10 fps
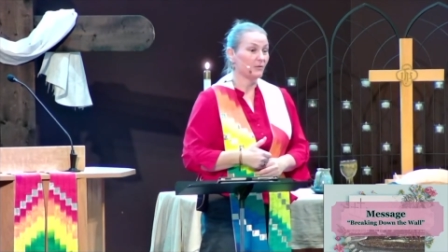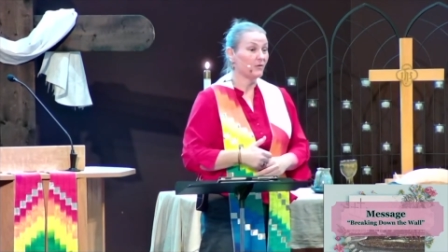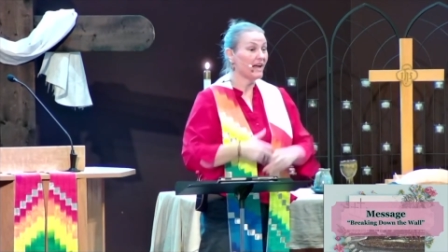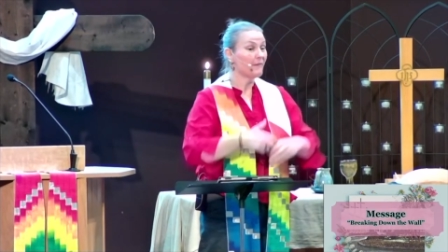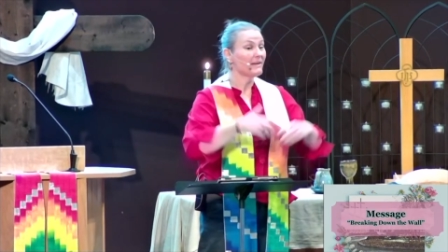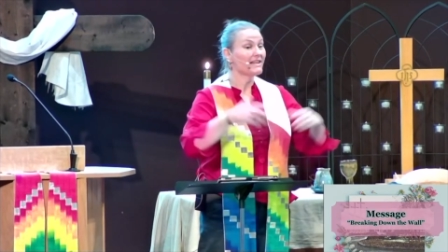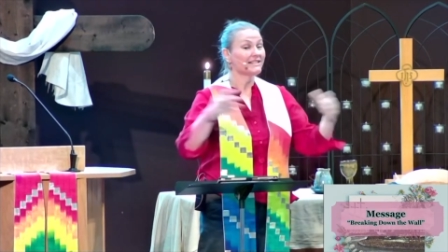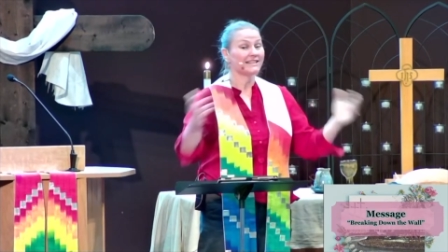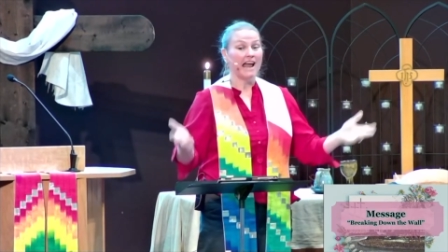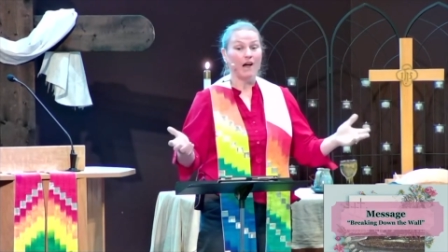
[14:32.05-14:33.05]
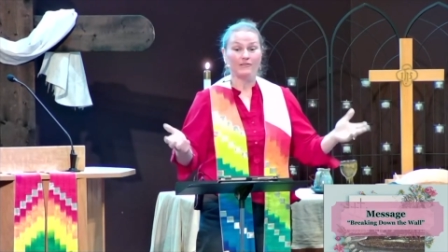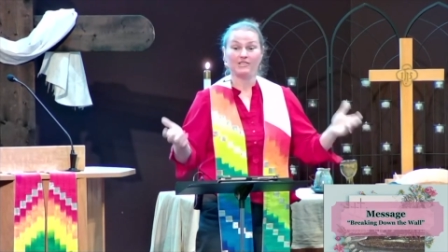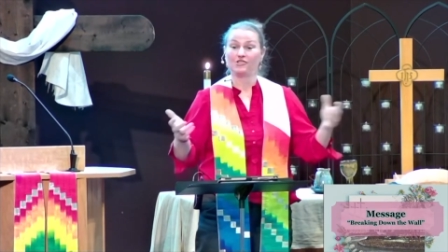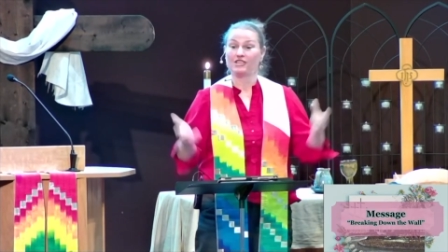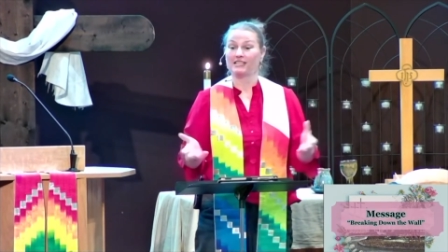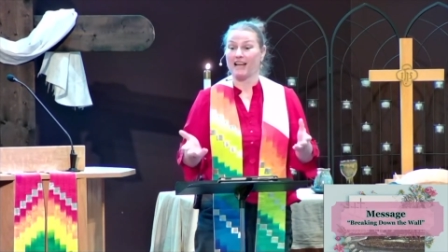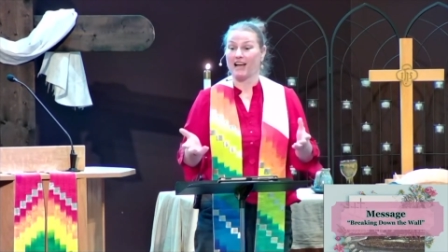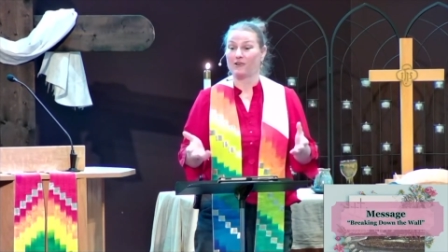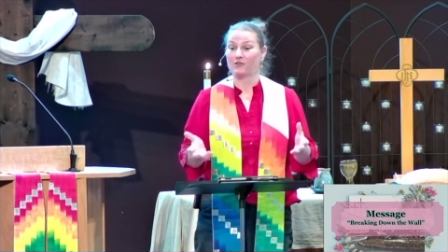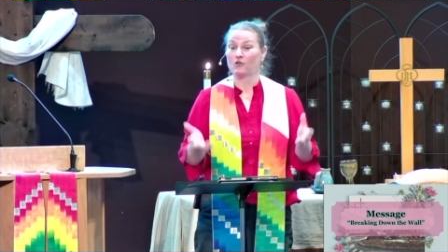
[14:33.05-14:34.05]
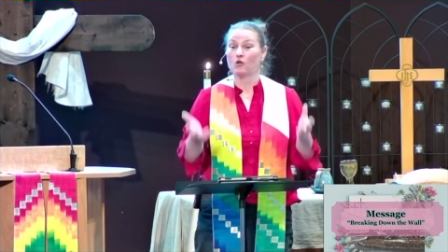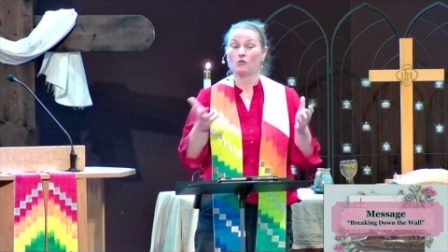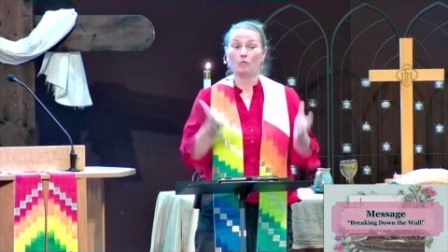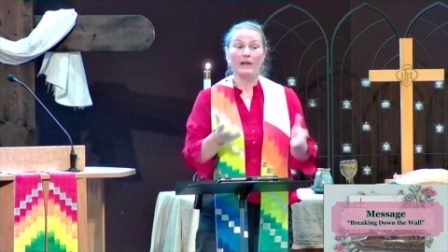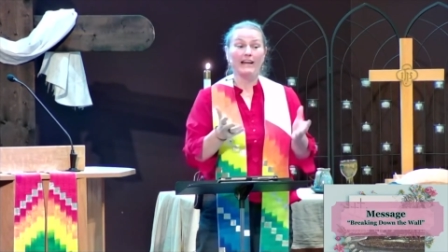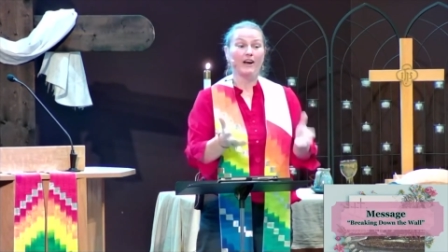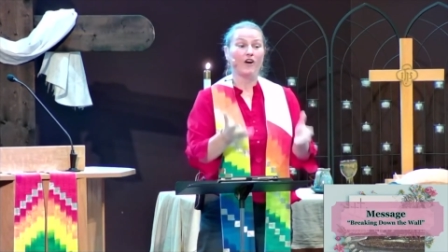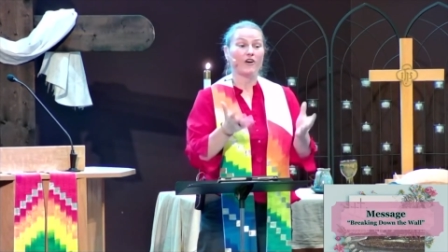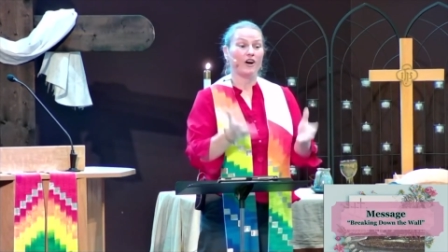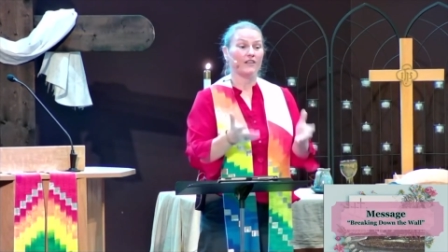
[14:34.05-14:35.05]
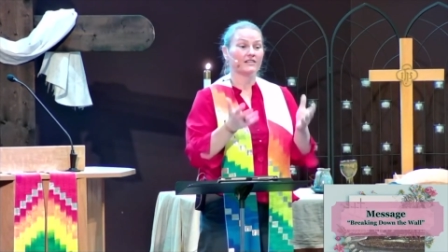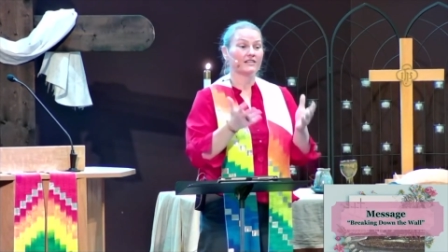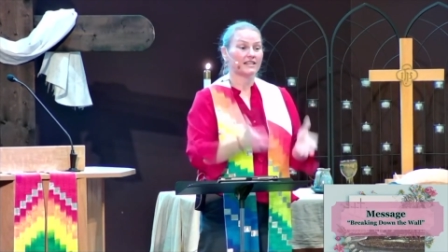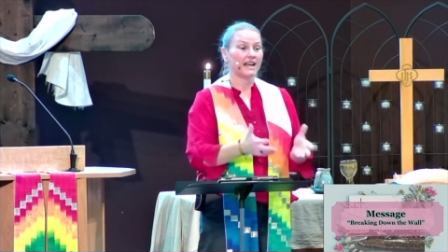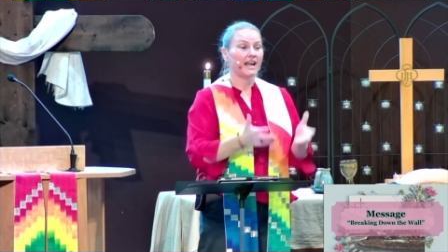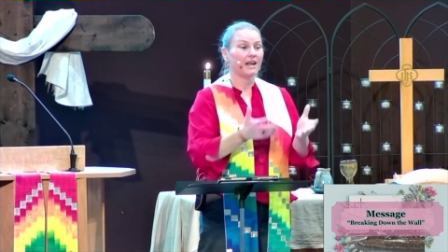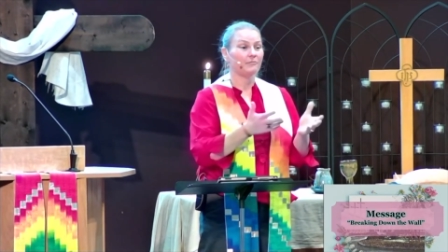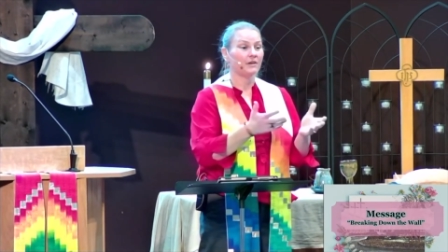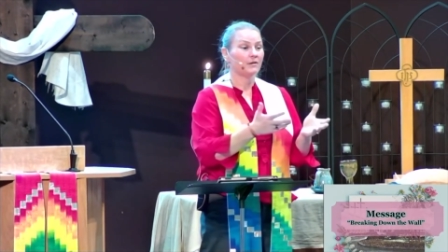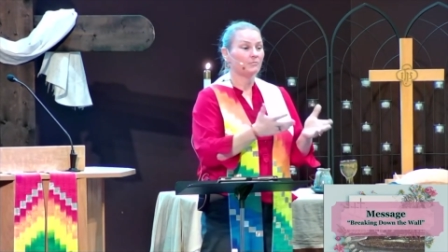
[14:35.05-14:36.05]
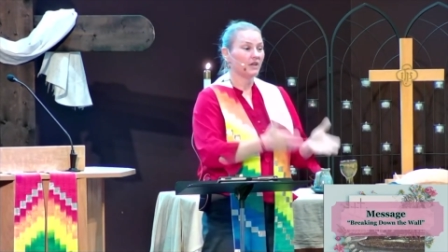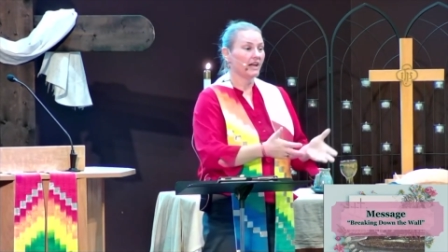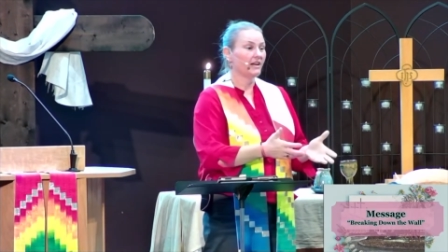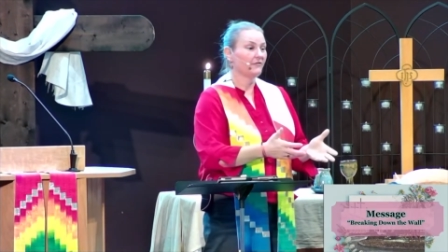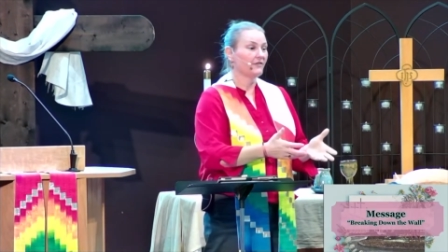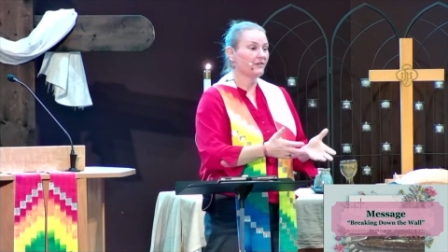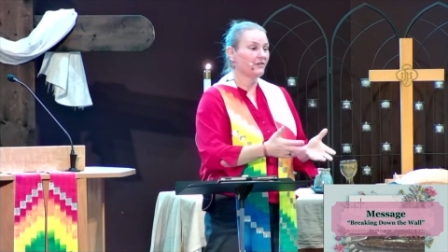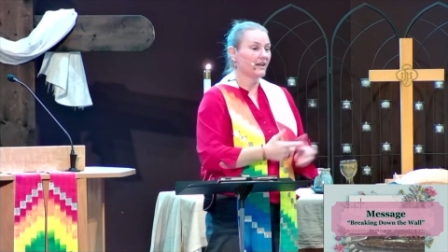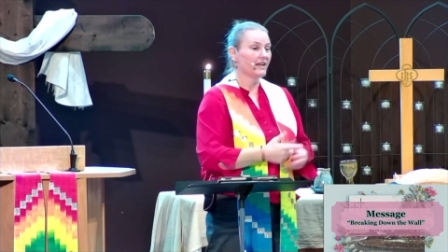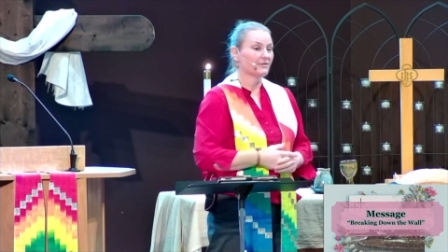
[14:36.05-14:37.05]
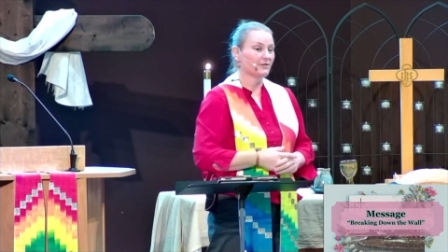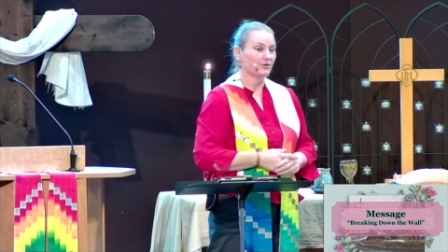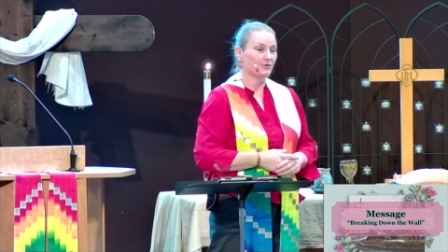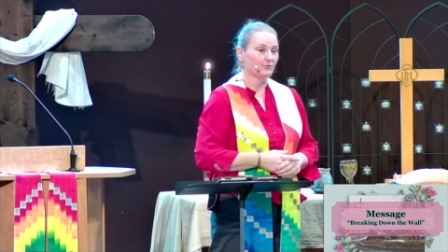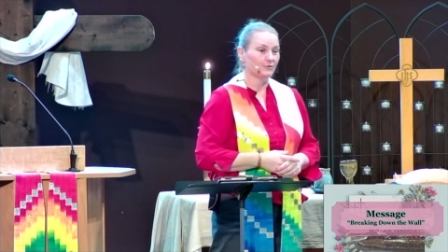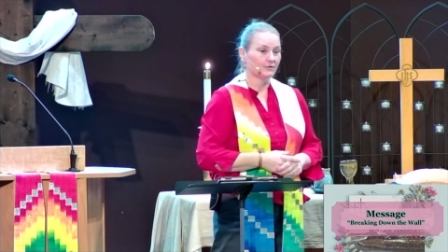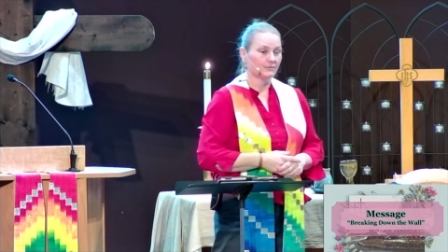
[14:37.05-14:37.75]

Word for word: That means now, as Gentiles, we are on the same playing field as the Jews.